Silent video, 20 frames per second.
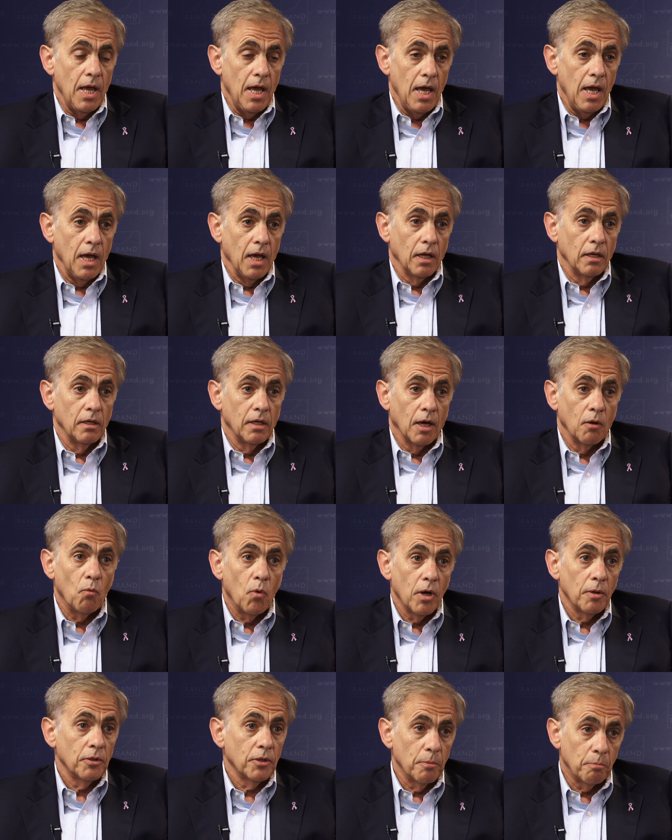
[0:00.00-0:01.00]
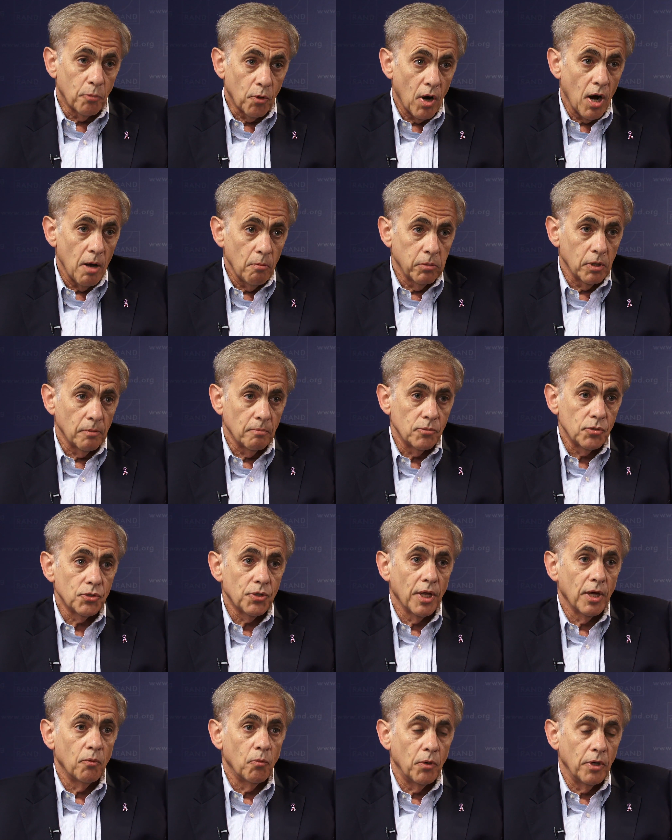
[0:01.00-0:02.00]
And I want the problems
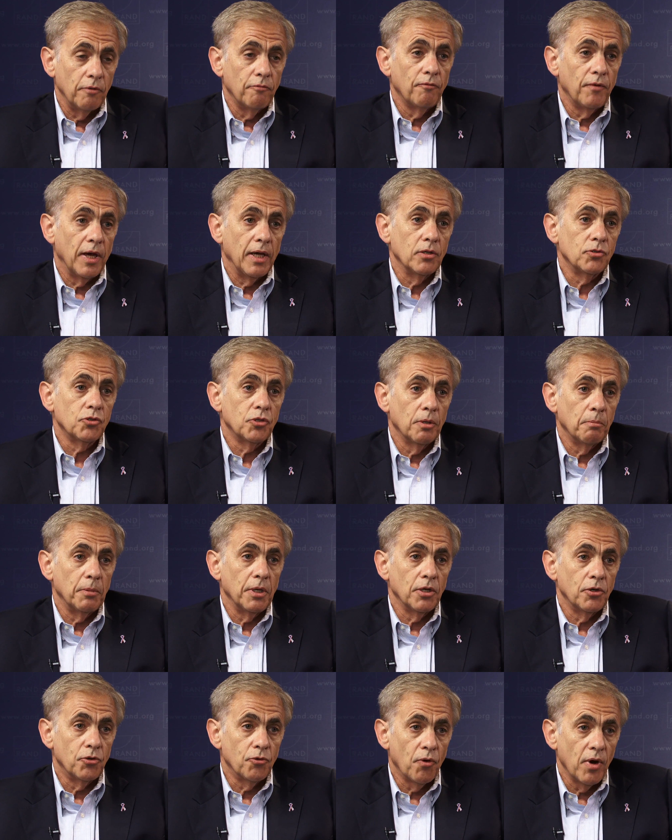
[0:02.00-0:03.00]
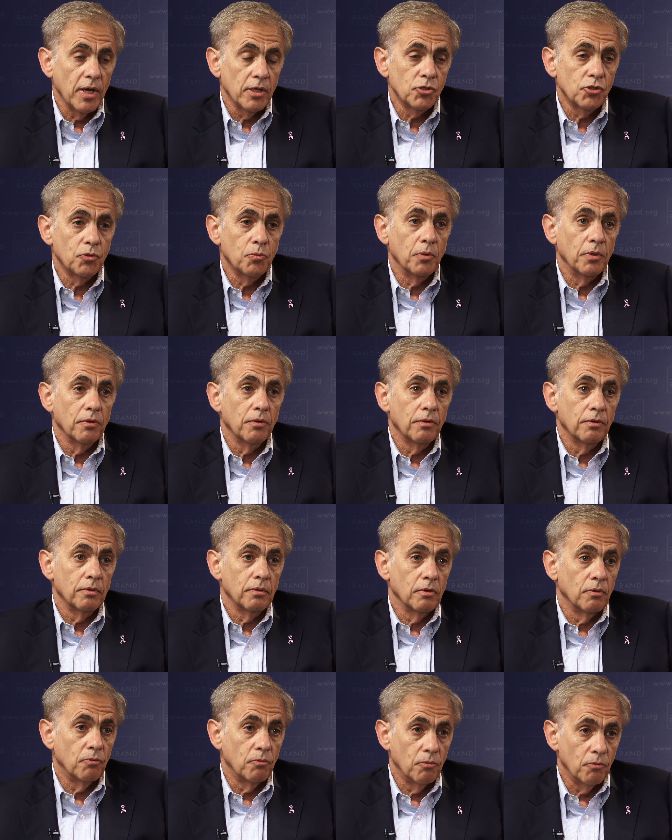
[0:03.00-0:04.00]
that we face to be addressed with
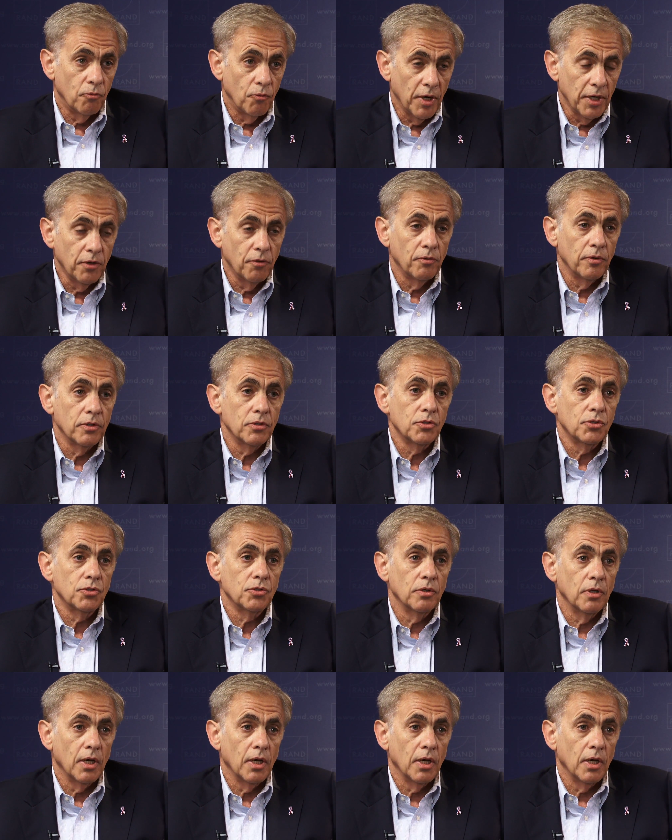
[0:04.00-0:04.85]
rigorous